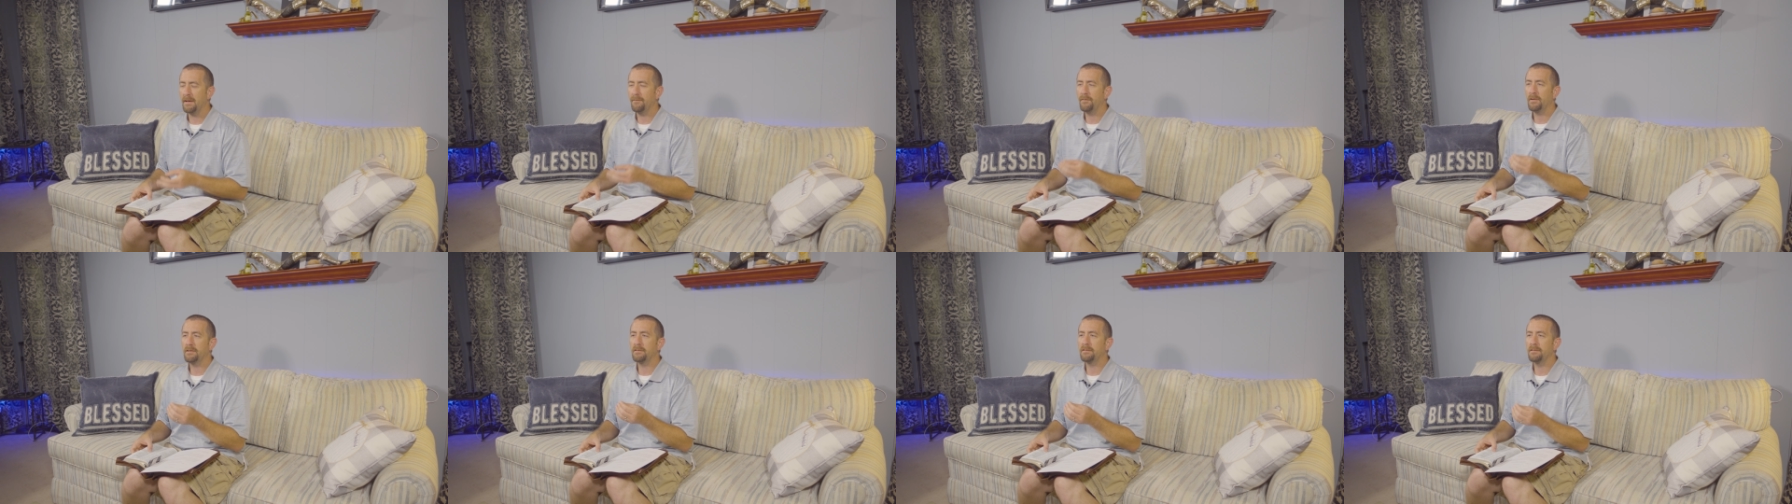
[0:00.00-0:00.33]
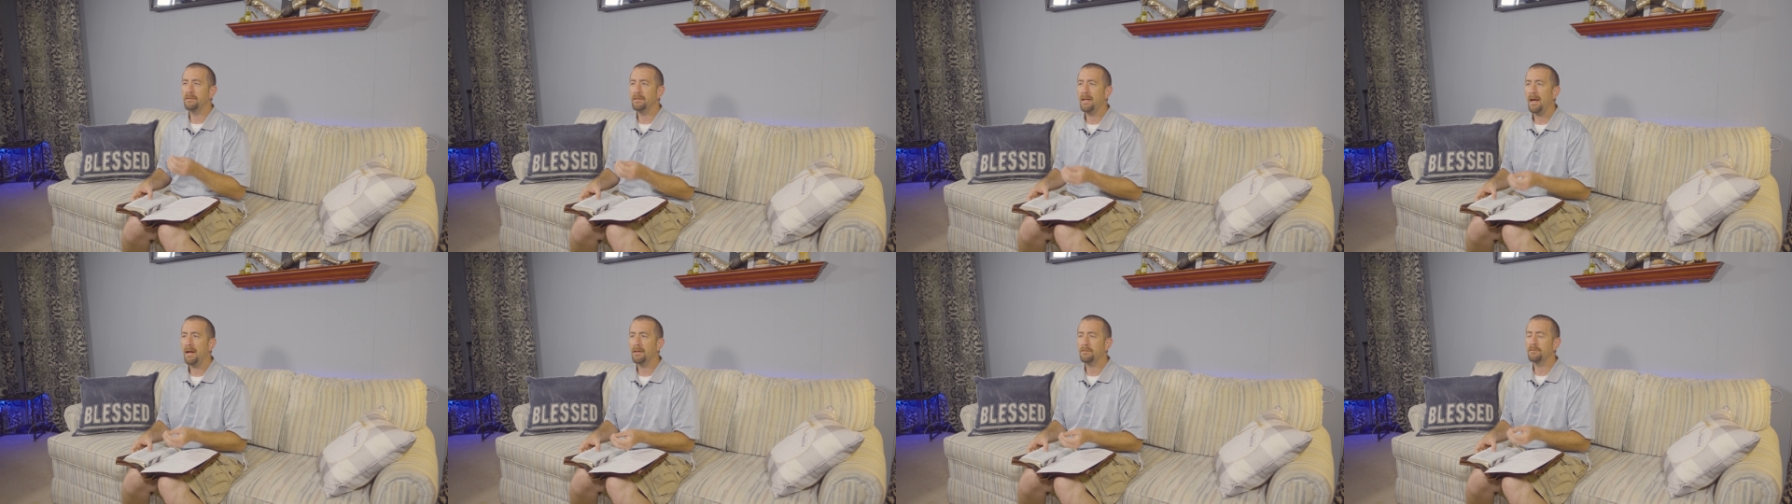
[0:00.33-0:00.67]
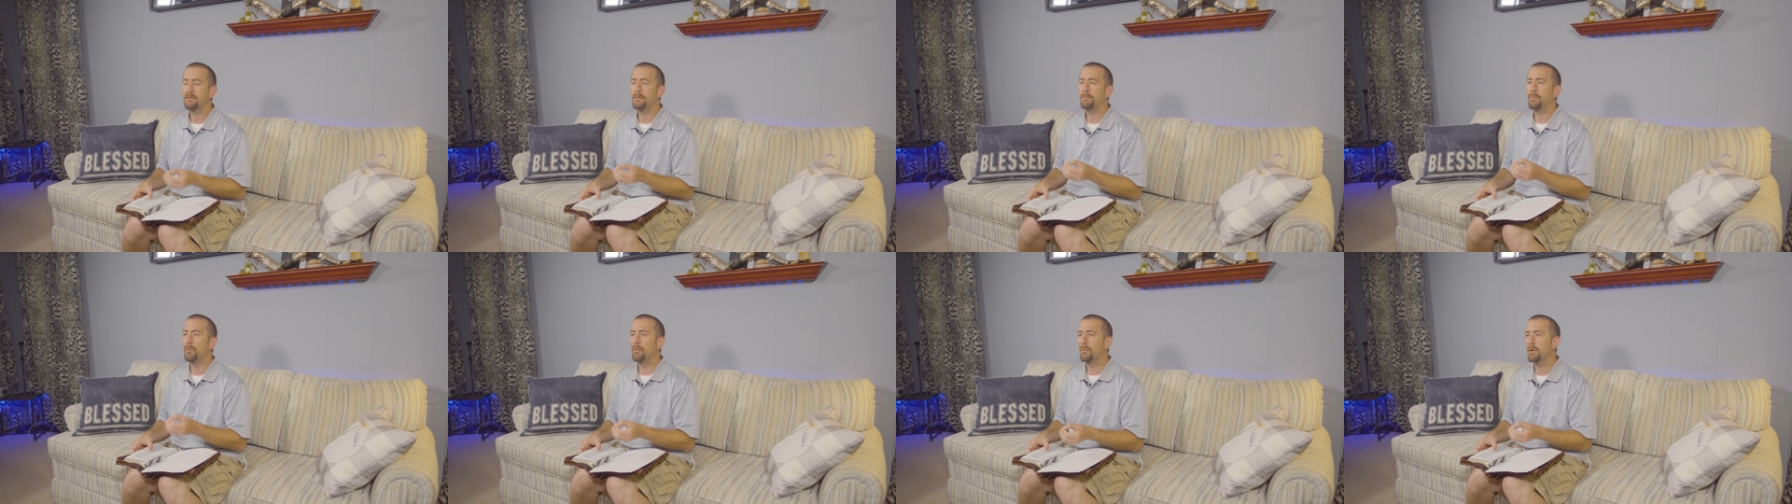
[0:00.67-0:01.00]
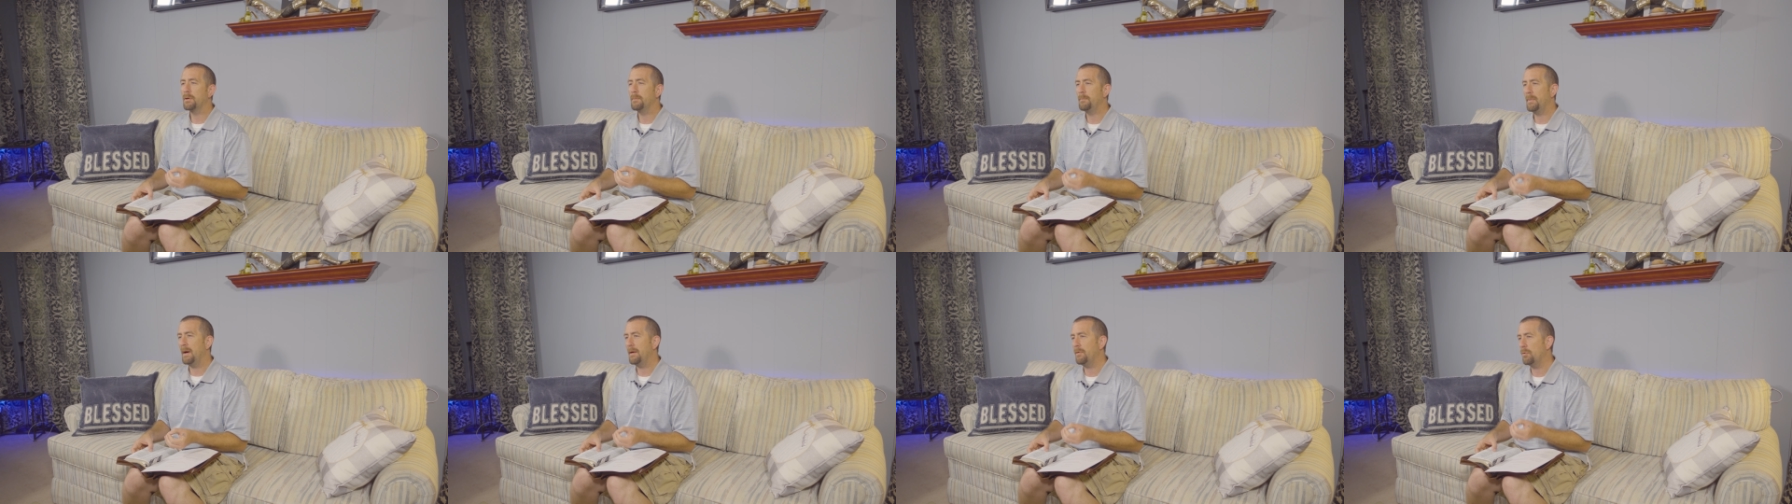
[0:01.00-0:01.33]
And if it's not
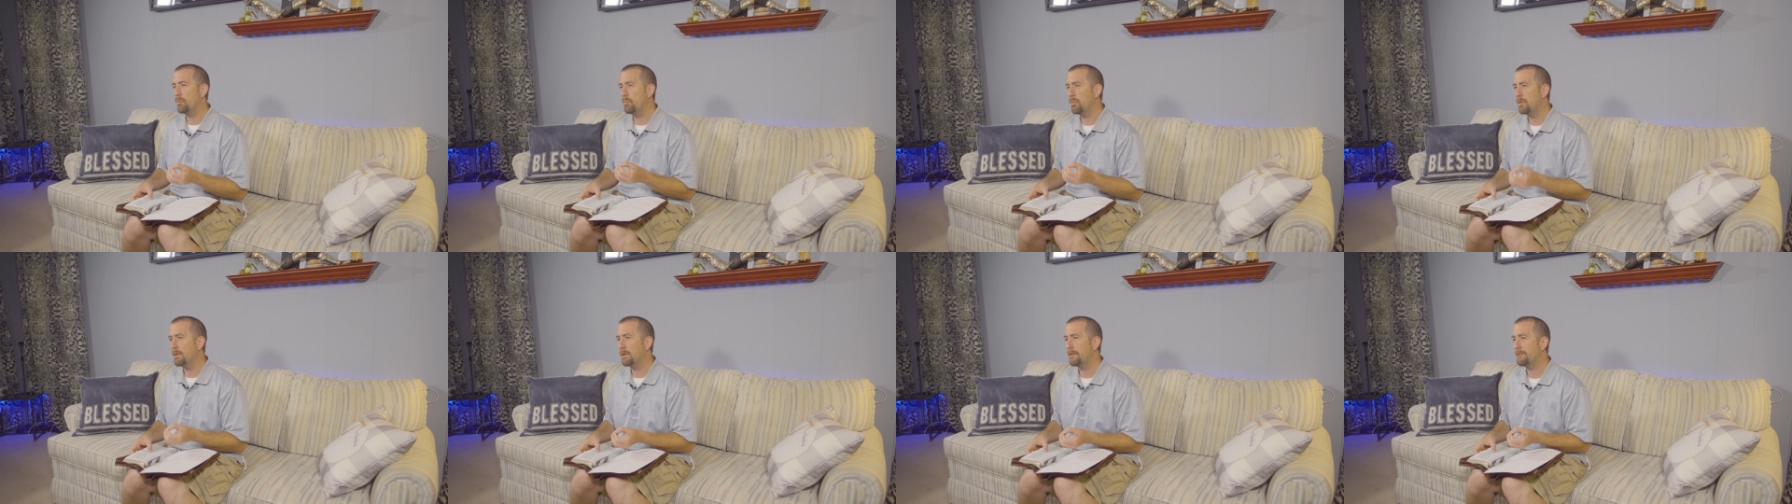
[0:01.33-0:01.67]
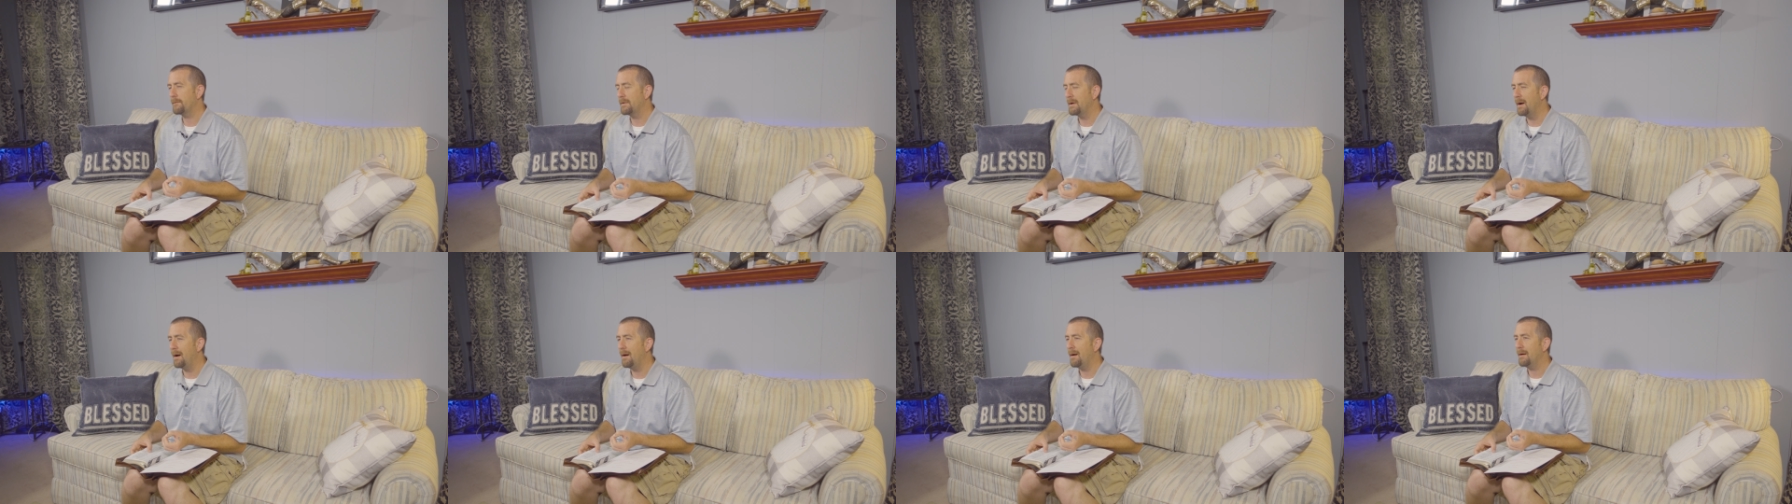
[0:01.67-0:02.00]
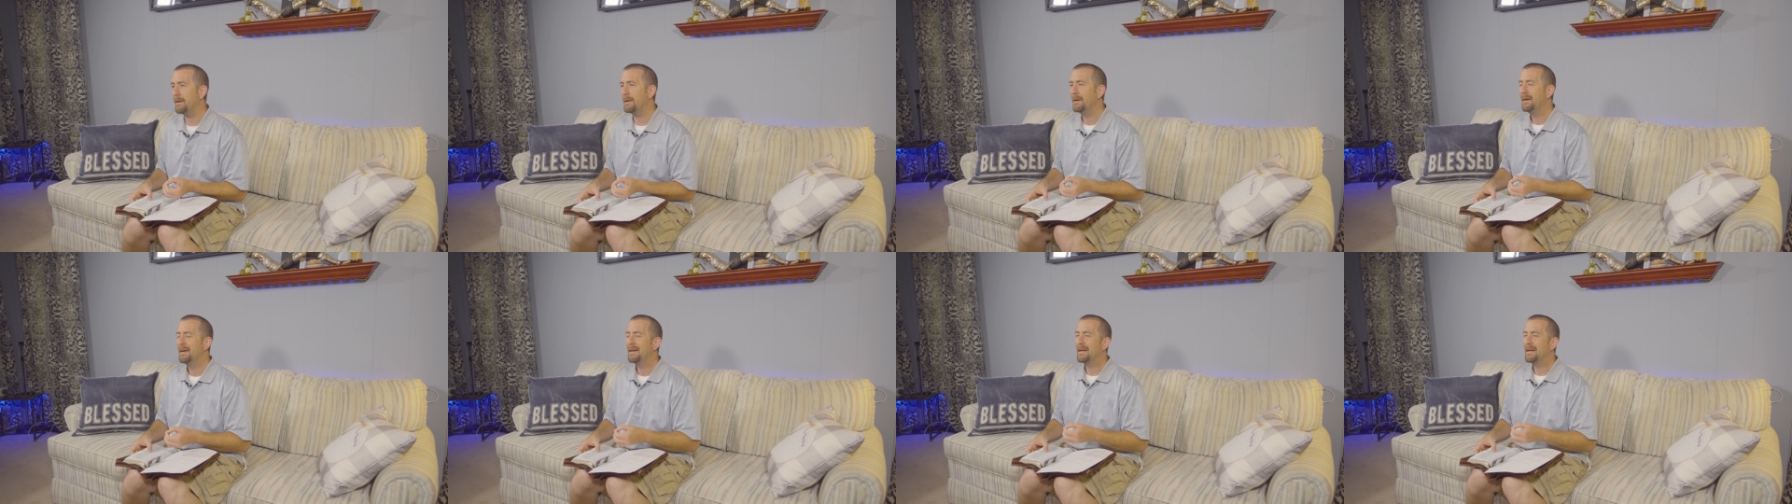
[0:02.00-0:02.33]
supported by the Word of God,